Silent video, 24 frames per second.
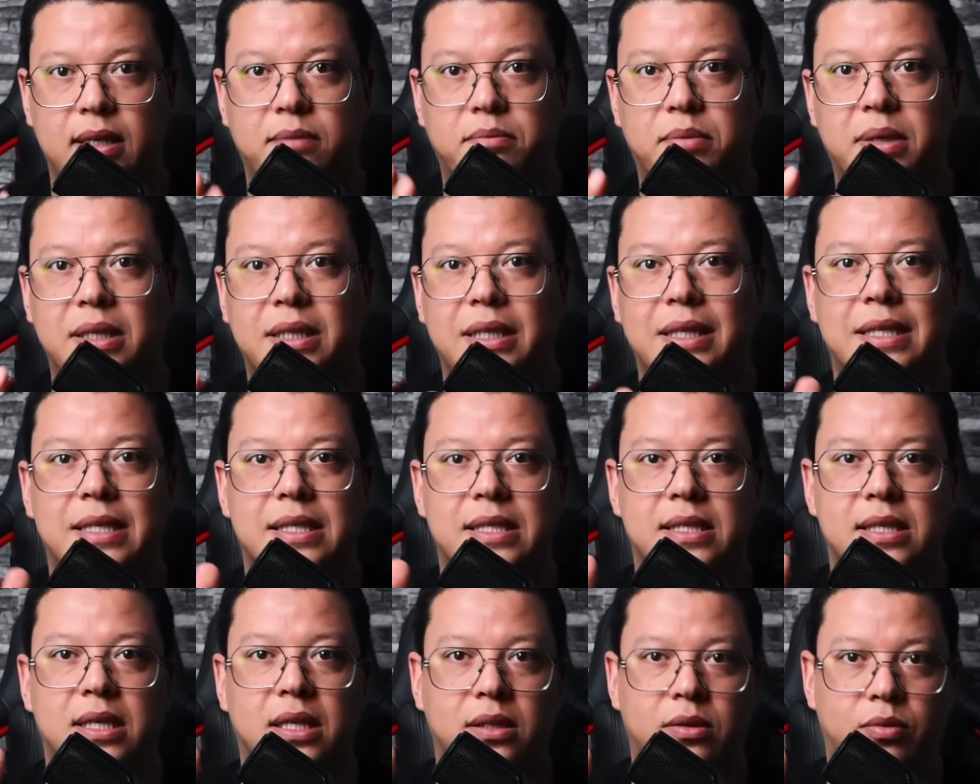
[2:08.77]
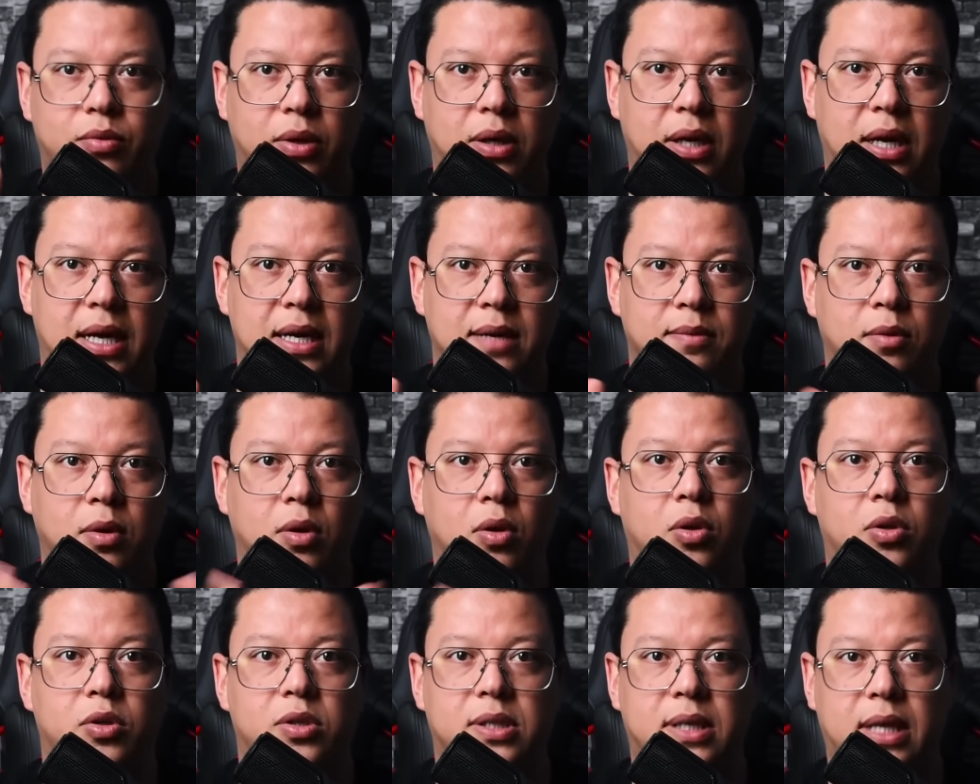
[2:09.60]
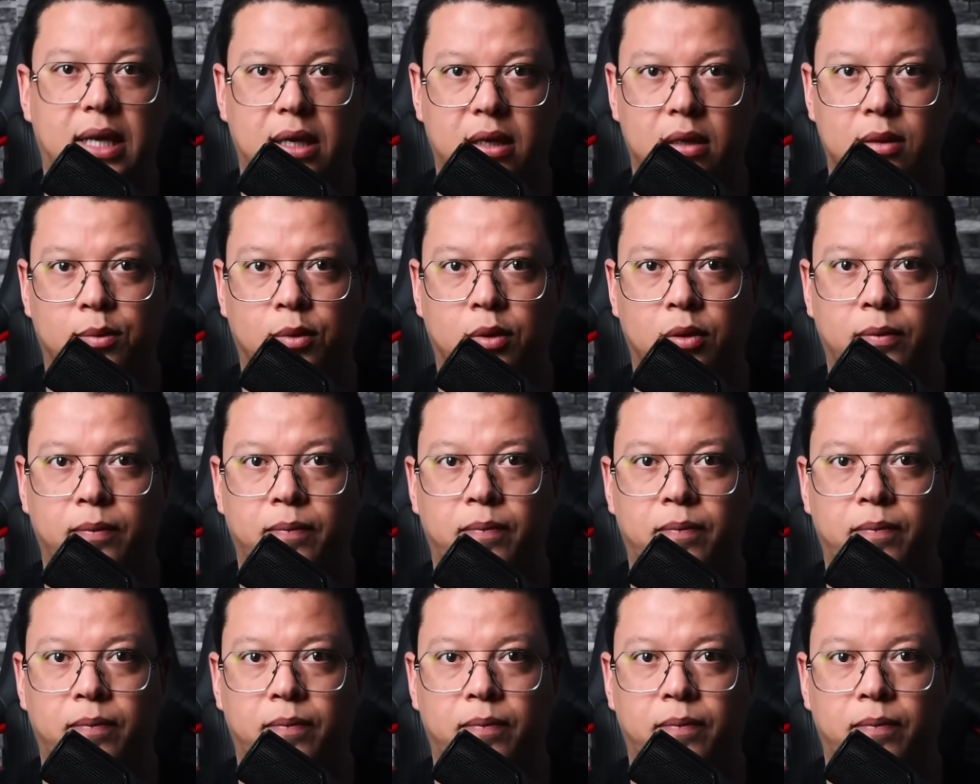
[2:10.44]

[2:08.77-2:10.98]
but it's not reliable or scalable.